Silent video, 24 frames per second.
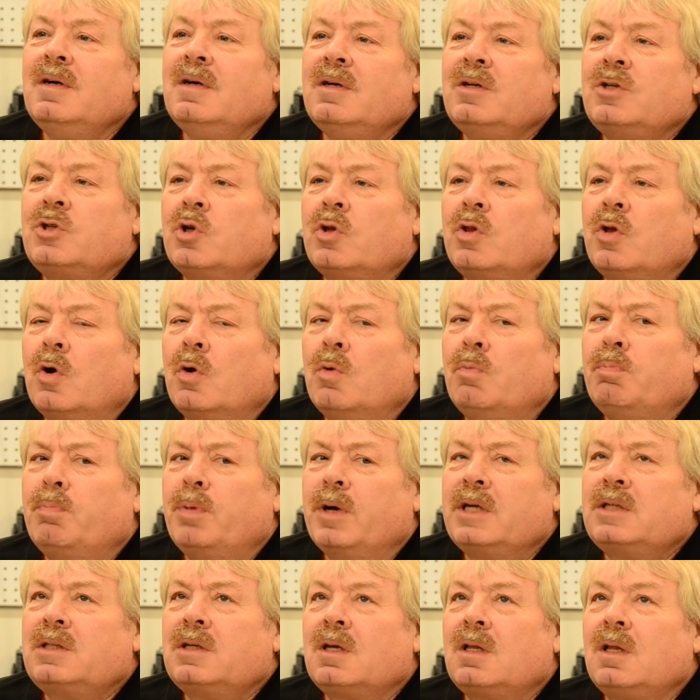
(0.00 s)
So
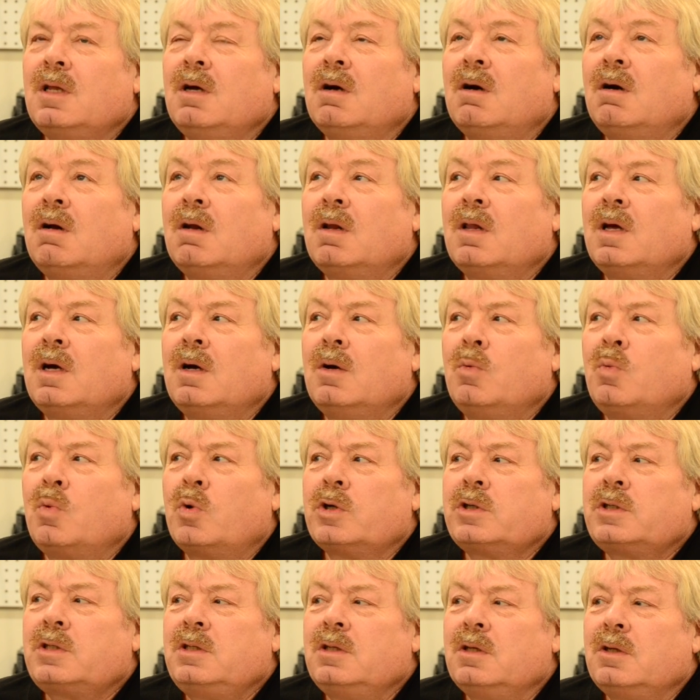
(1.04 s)
basically
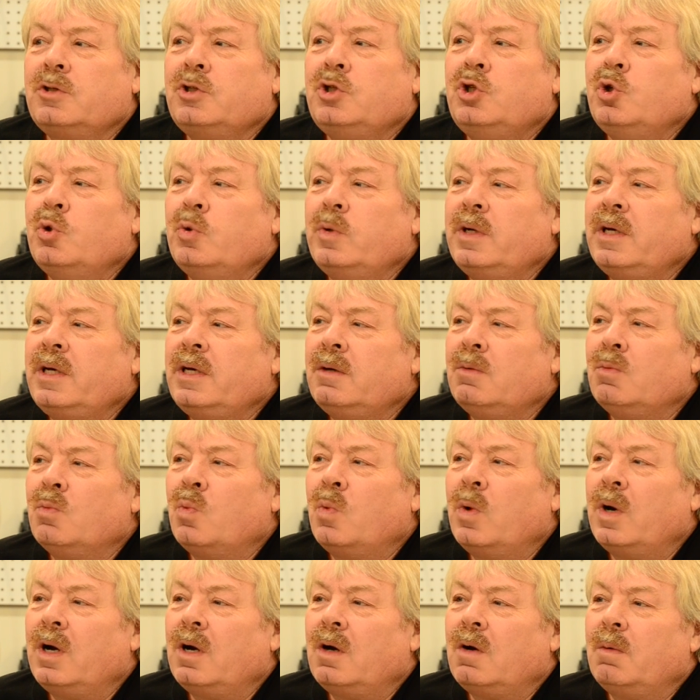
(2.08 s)
we're still doing
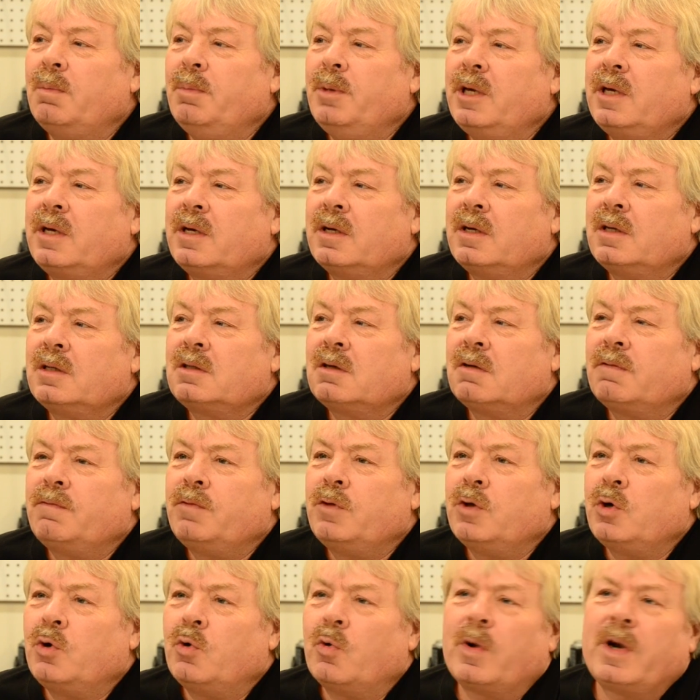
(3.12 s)
well because
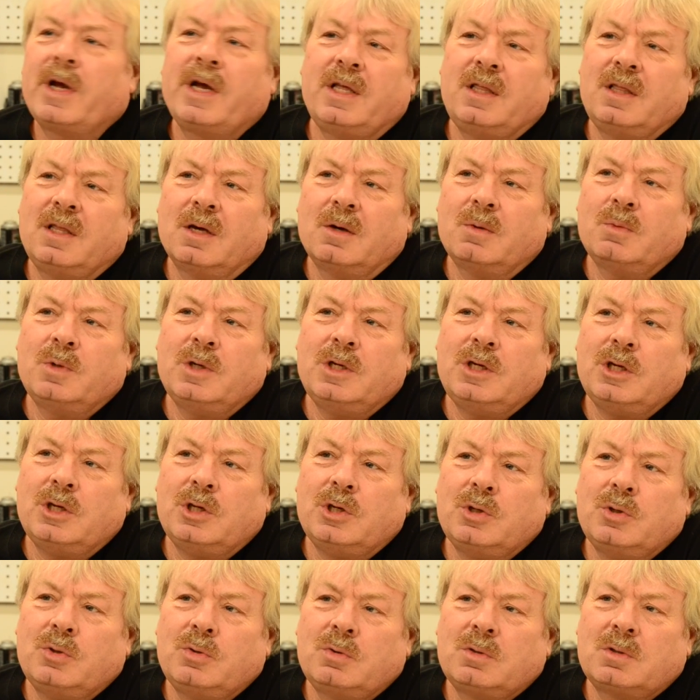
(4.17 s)
of the grade that we
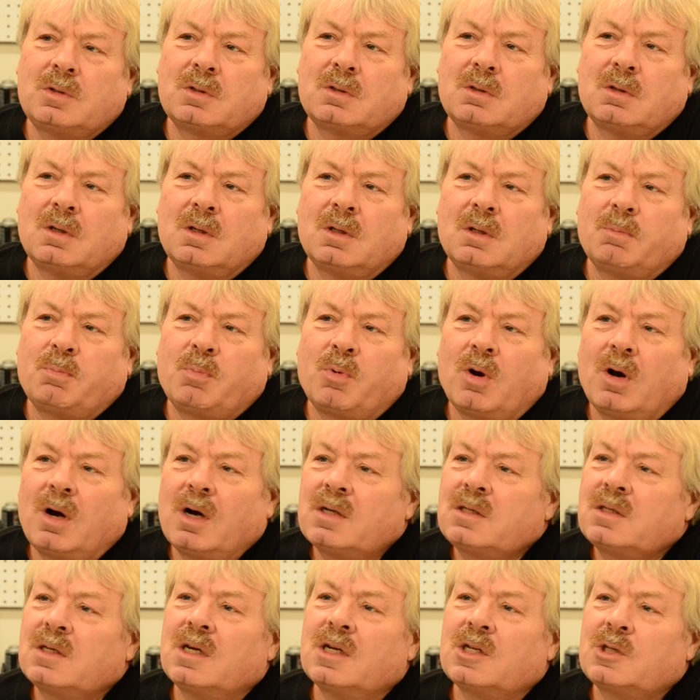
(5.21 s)
use and the
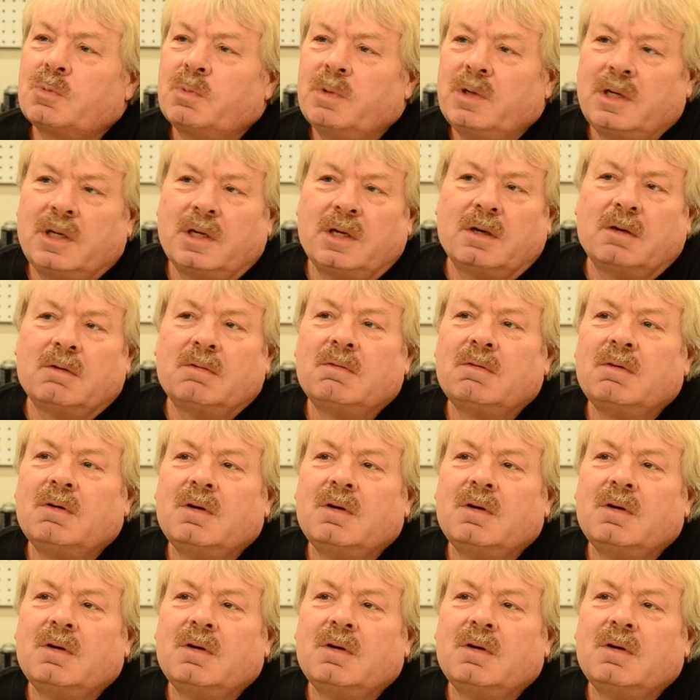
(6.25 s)
process we do.